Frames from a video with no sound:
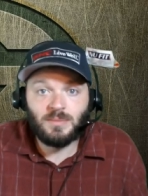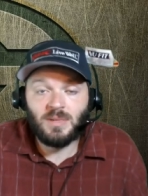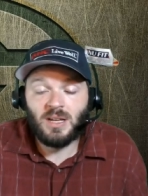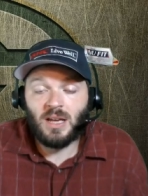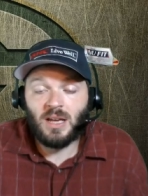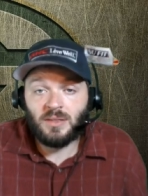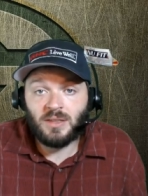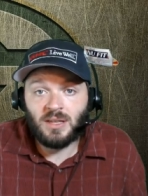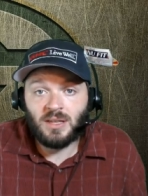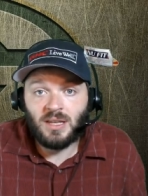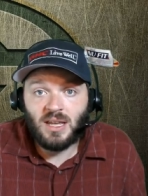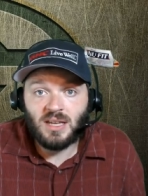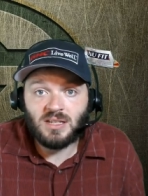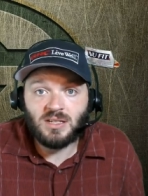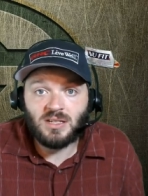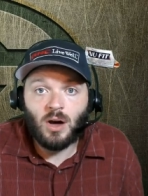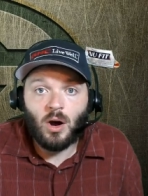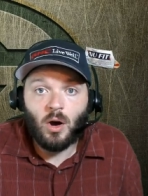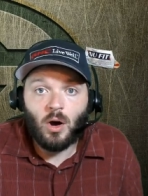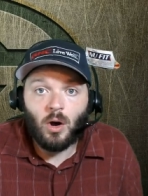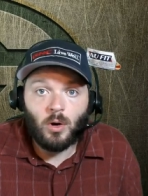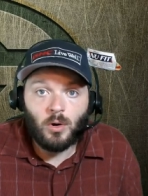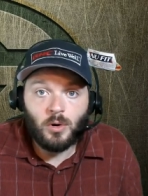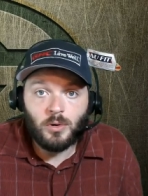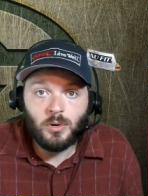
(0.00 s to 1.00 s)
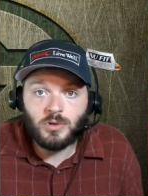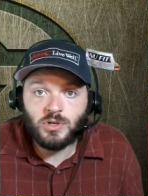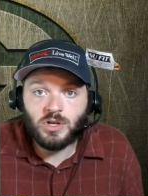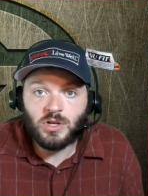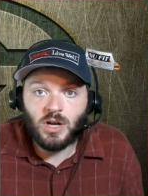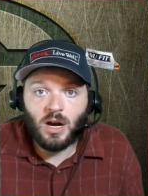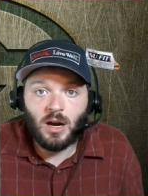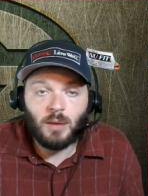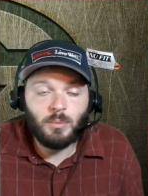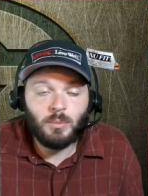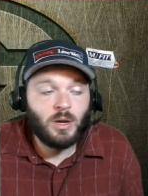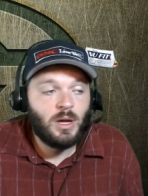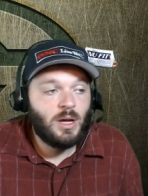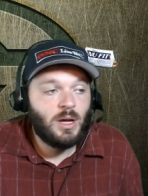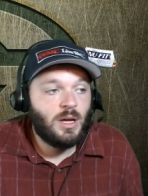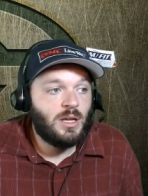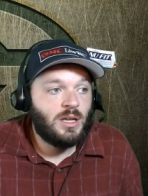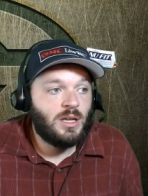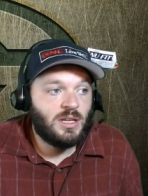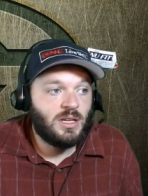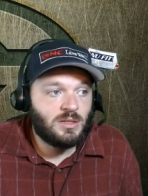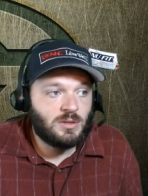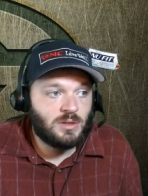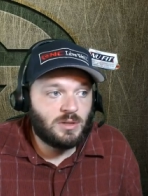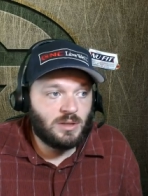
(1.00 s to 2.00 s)
He, I think he has a harder job.
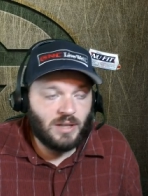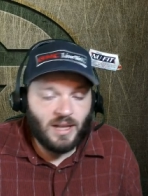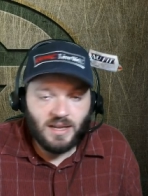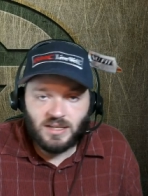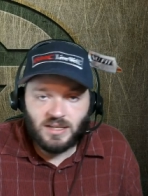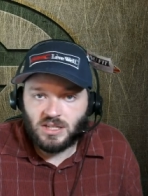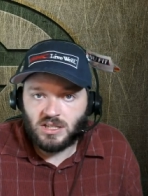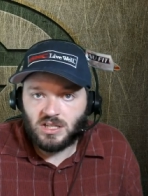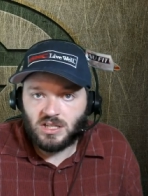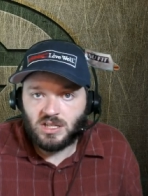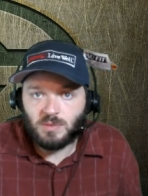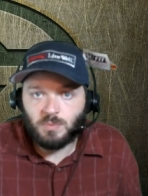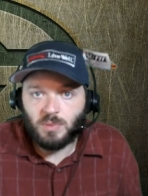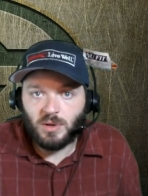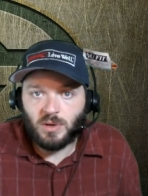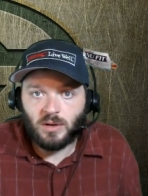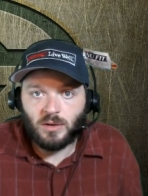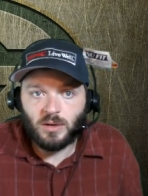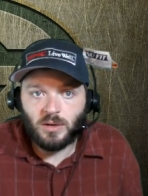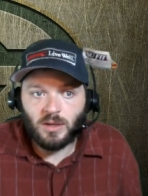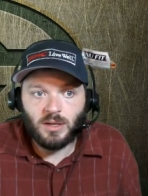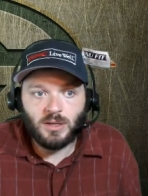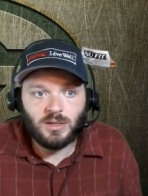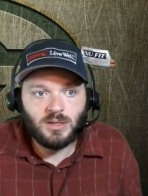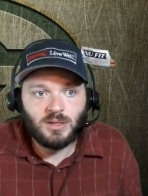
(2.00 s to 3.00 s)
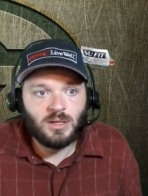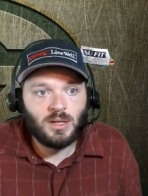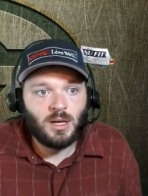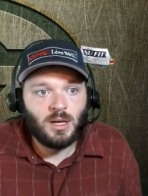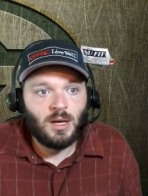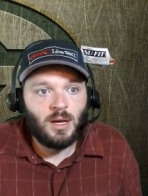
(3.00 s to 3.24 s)
He's less experienced.